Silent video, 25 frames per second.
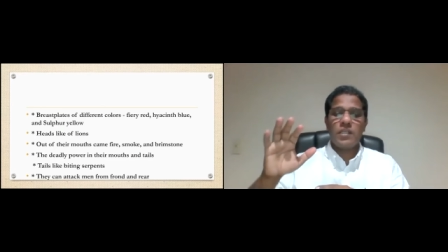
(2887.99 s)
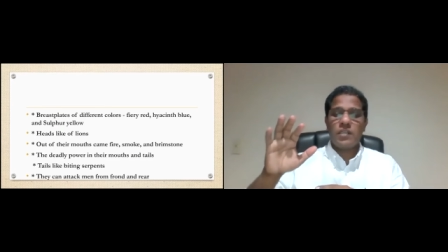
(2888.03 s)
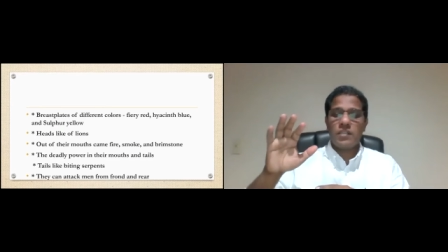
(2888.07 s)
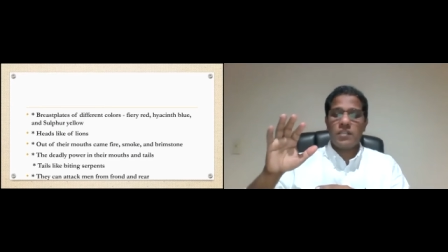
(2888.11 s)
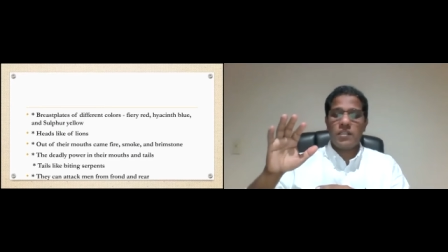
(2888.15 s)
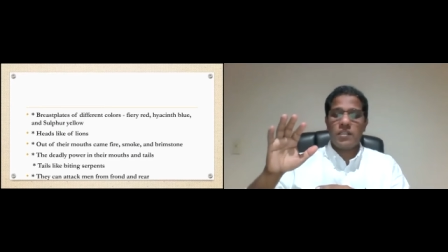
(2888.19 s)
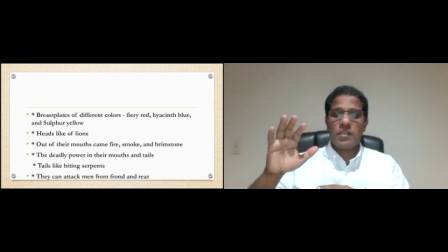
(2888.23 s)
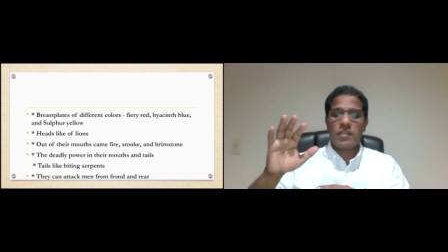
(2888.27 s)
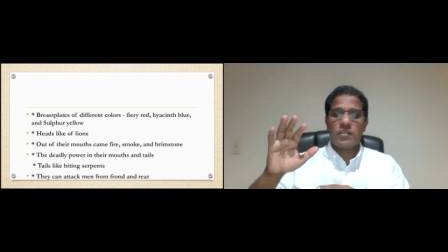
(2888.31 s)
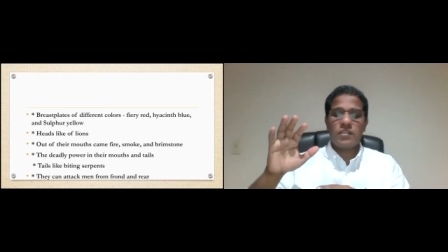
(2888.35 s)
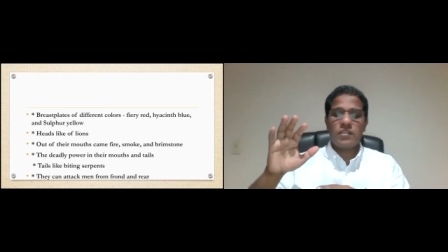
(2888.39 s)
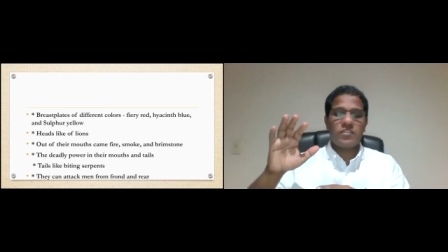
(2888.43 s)

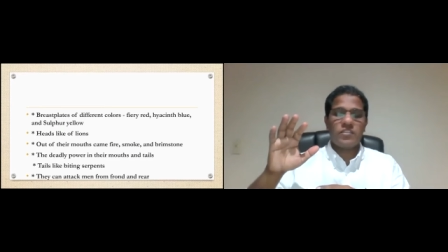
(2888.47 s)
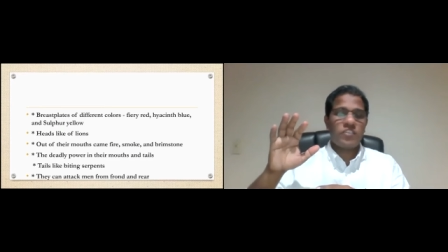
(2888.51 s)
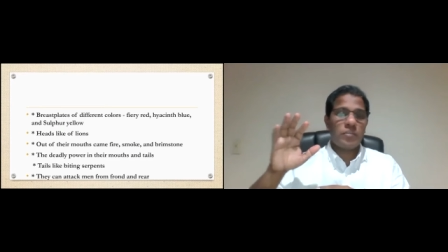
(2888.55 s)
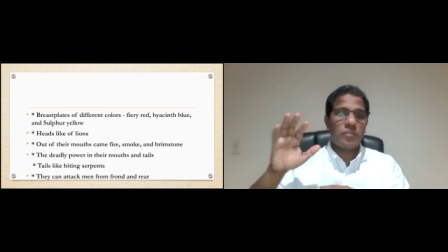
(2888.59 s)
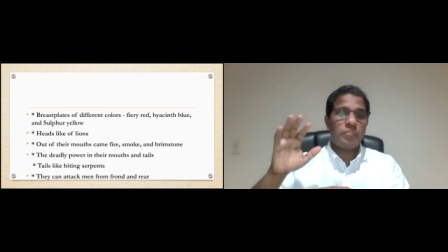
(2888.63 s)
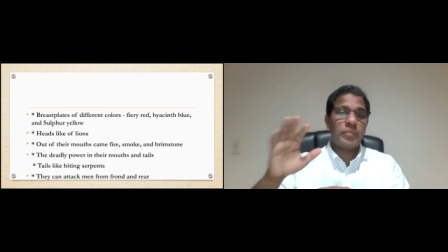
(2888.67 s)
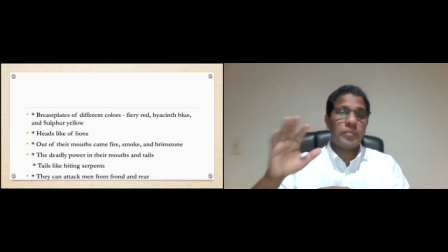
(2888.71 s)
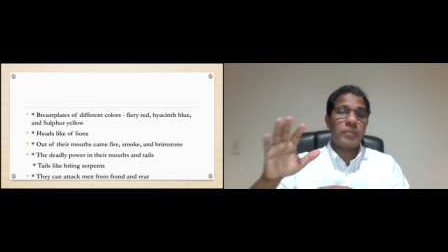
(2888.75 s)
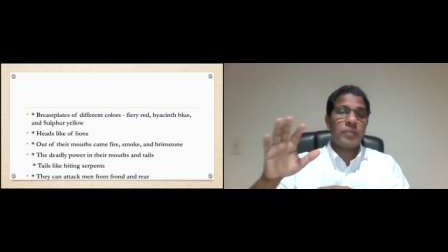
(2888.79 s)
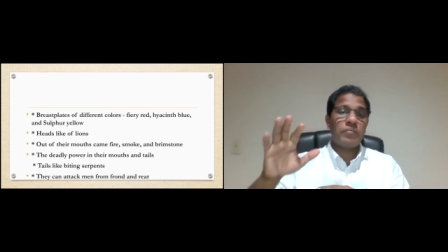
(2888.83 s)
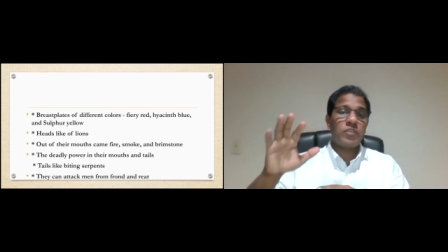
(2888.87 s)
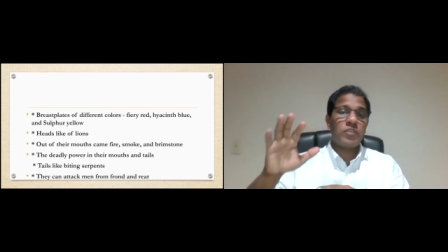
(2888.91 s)
The, the,
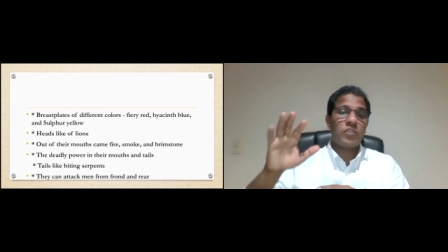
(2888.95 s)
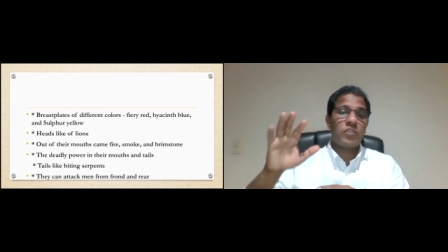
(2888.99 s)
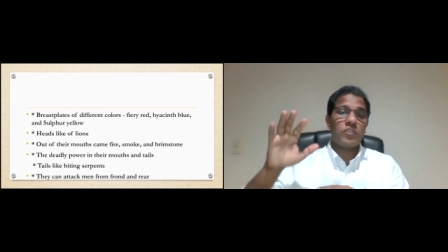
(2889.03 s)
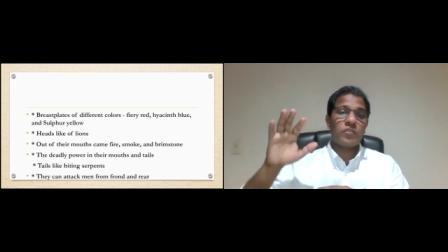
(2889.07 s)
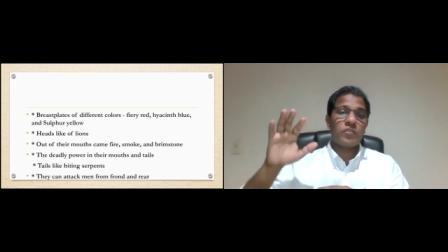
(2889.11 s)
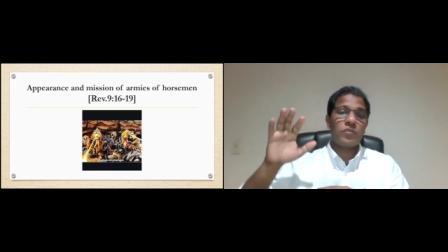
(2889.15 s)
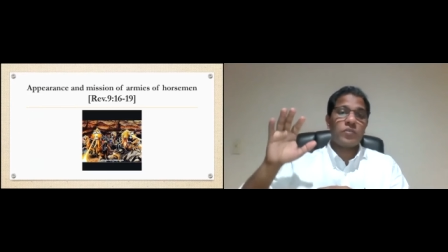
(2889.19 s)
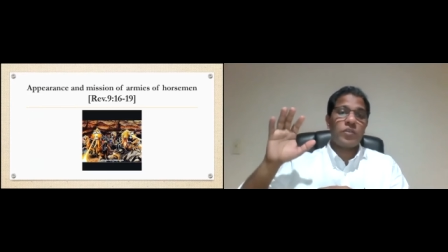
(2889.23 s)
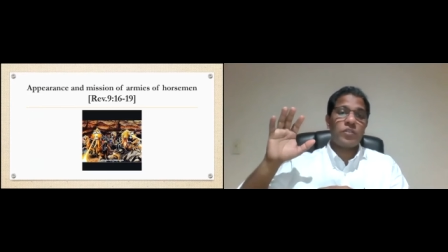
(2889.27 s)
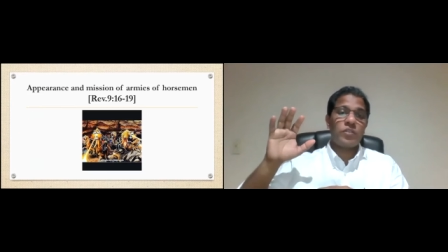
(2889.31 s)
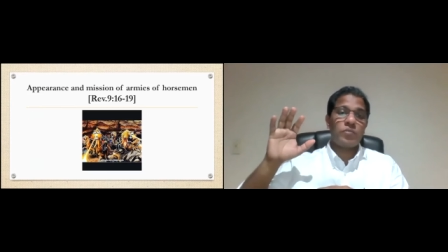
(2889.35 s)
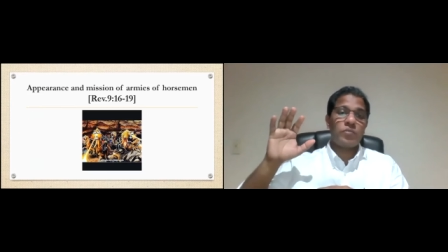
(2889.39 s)
serpent which is
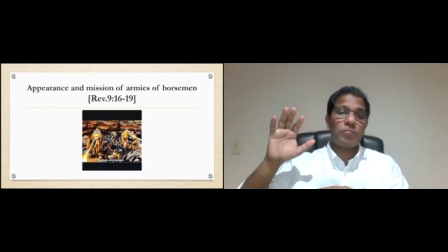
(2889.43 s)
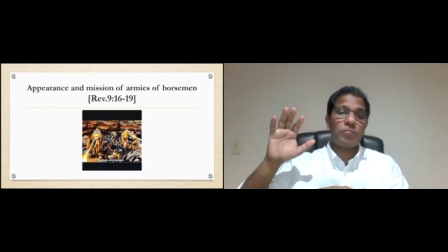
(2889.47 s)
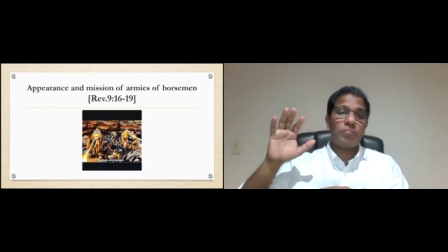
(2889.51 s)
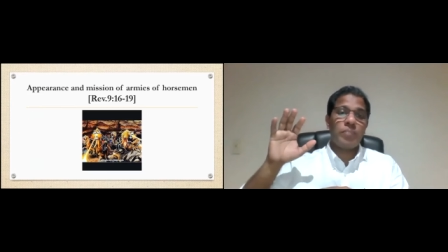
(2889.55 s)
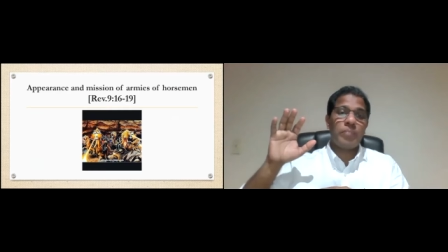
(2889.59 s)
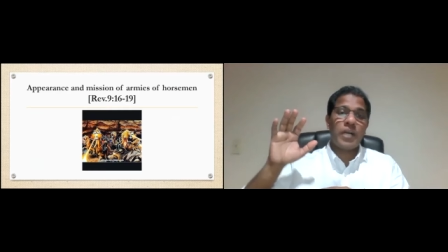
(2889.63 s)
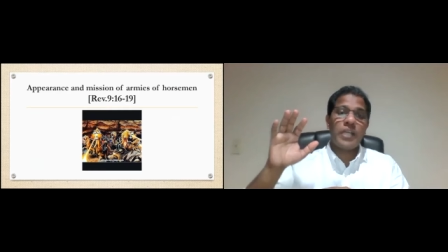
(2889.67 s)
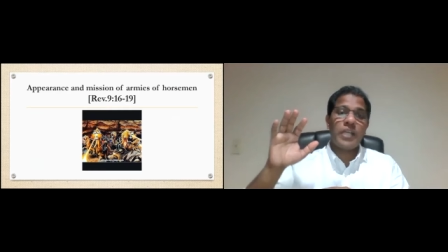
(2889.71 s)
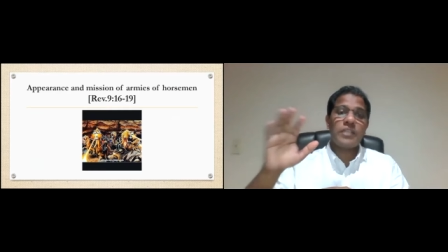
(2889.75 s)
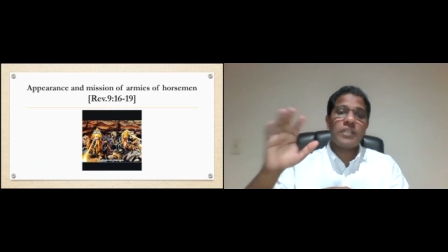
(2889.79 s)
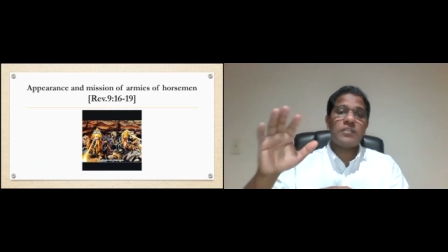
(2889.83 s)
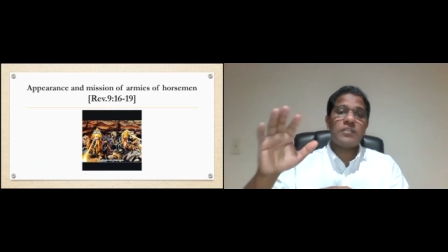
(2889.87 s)
going to
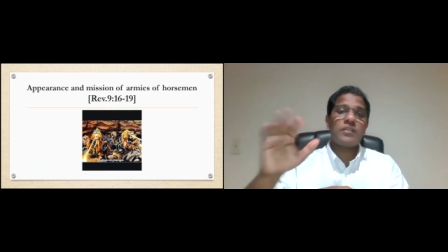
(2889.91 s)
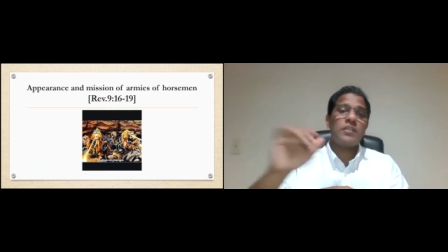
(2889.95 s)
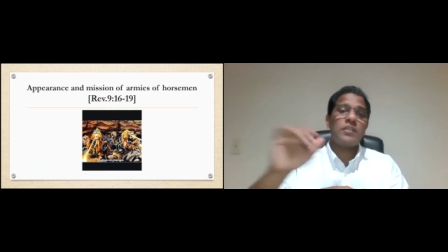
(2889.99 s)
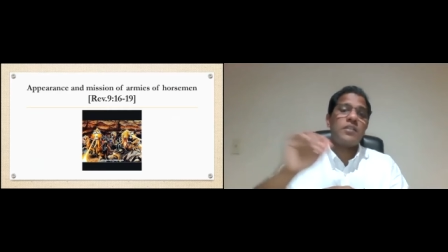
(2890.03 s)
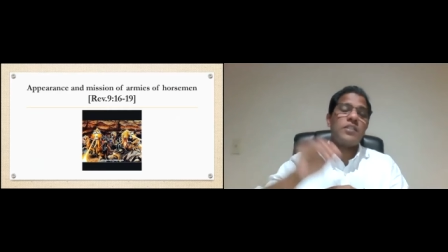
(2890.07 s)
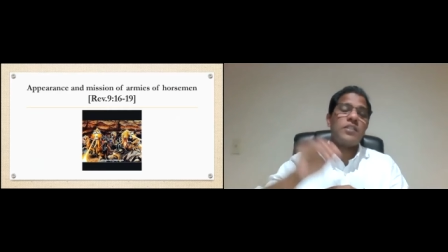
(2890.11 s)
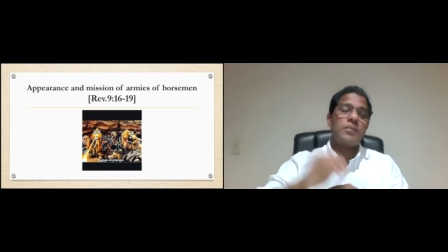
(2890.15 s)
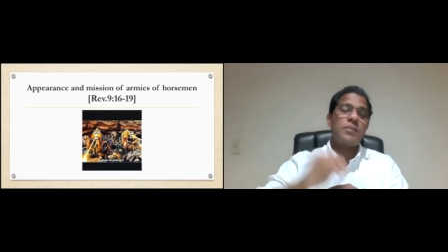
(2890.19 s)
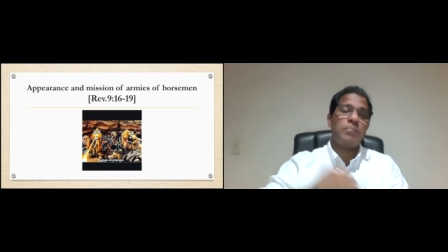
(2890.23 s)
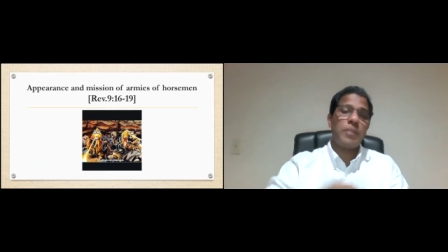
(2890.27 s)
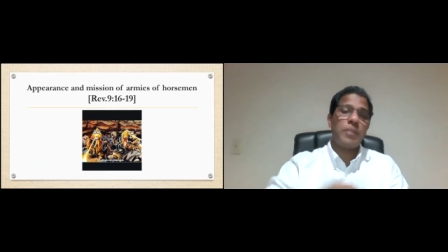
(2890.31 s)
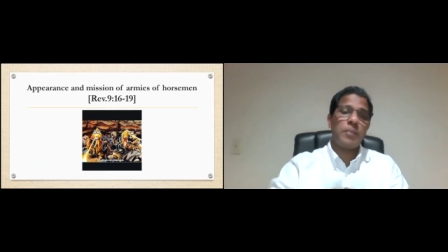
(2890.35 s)
bite
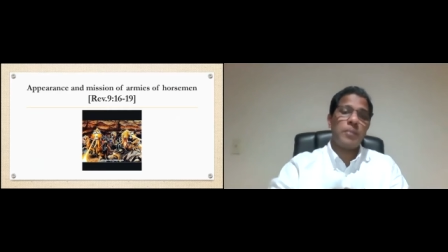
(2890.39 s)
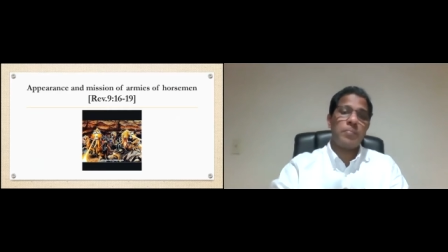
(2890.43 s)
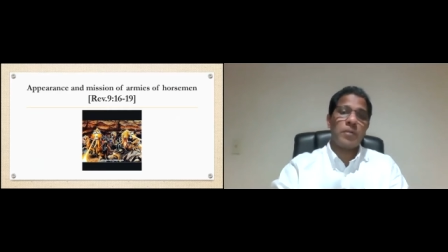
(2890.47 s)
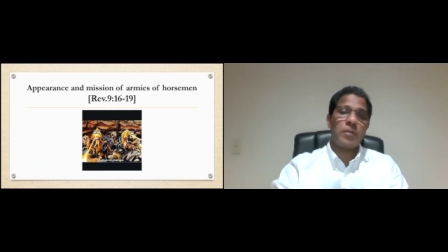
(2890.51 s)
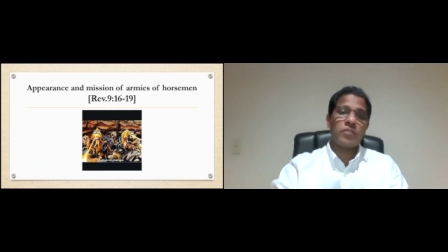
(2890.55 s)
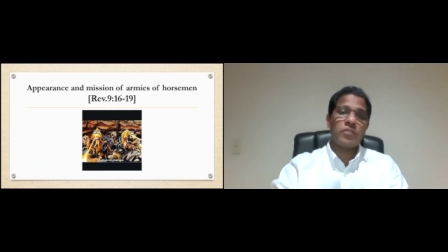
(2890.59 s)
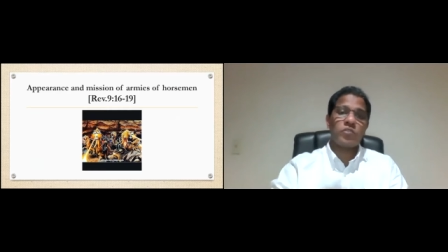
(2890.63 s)
the people.